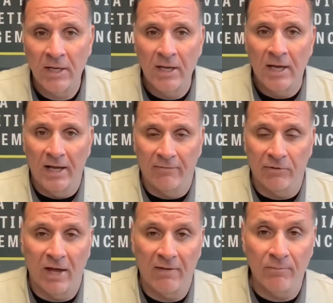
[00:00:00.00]
If you
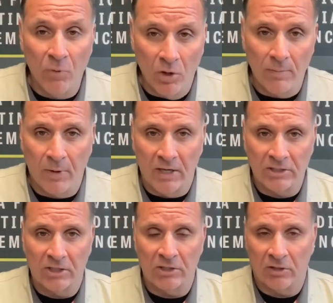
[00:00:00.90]
have more budget,
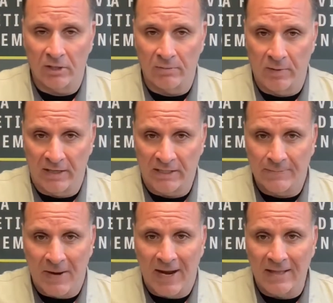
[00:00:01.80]
you can
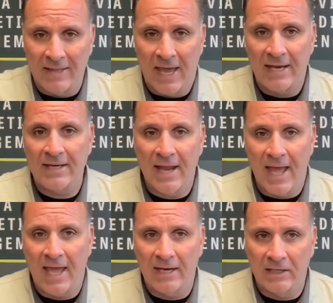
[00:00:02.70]
expand that
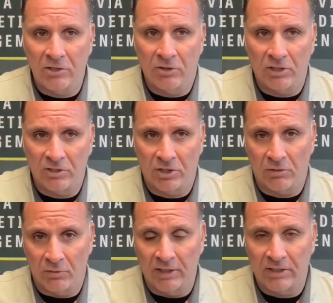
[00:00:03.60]
net and you can start
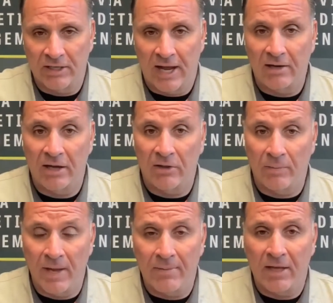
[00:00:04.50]
reaching out. Now, there
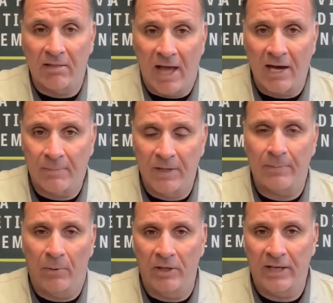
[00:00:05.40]
may be a lot of
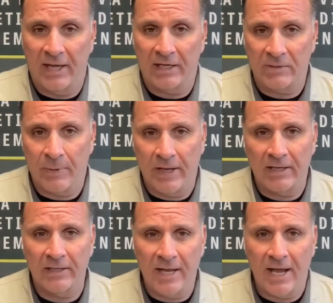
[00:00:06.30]
people in that expanded
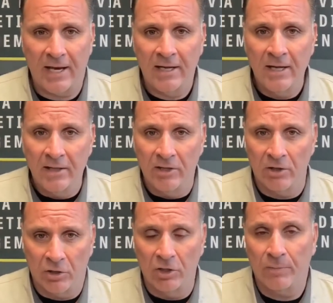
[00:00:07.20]
net that are
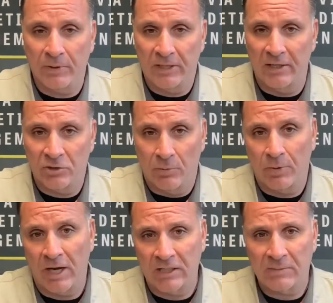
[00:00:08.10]
good potential
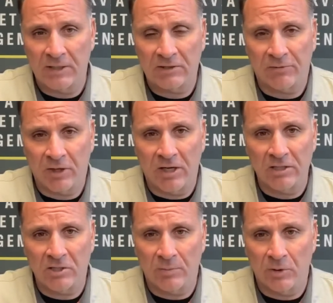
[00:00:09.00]
prospects for
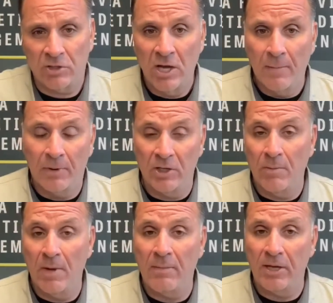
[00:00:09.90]
customers, but you
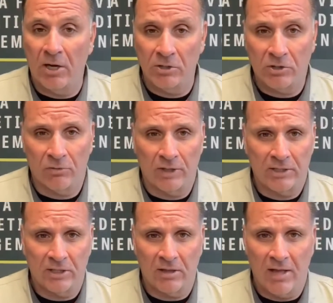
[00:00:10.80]
may be also
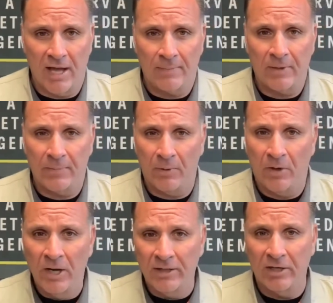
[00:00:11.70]
reaching a lot of people
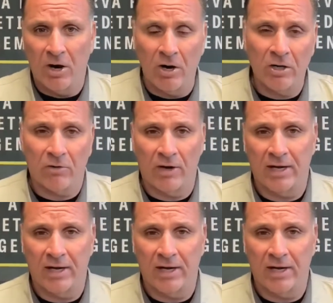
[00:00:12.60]
that aren't great